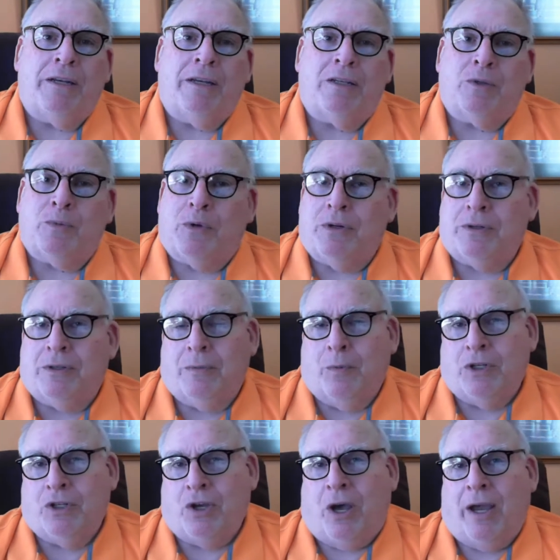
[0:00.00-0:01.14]
because we're
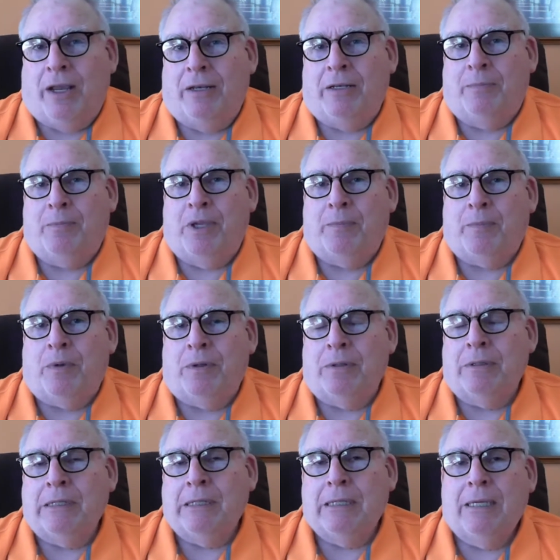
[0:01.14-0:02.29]
talking to people.